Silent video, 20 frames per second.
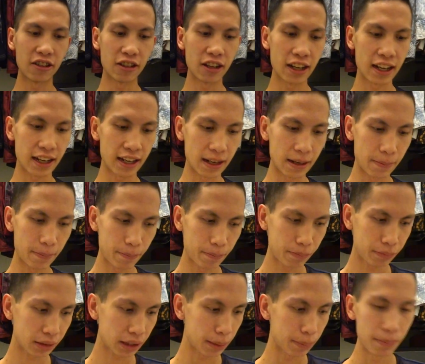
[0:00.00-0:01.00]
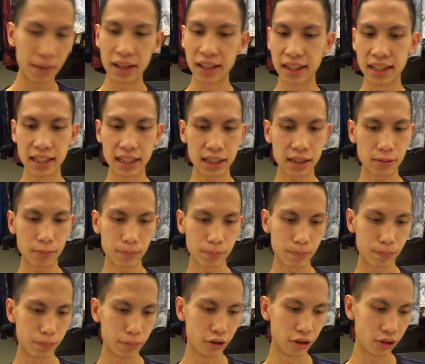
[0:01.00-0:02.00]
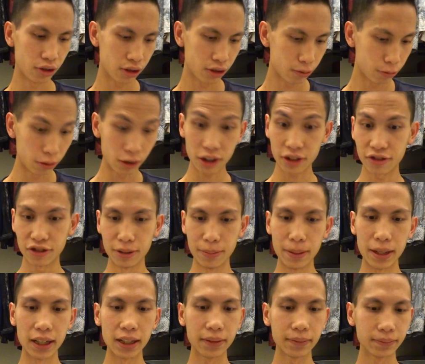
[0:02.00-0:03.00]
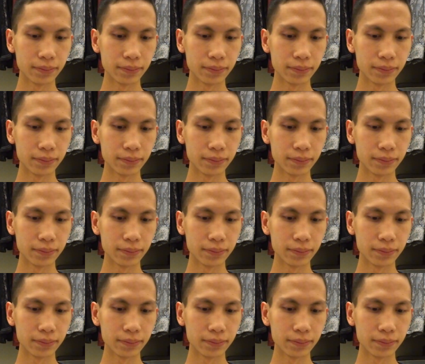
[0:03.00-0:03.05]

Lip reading: I made this book work for me.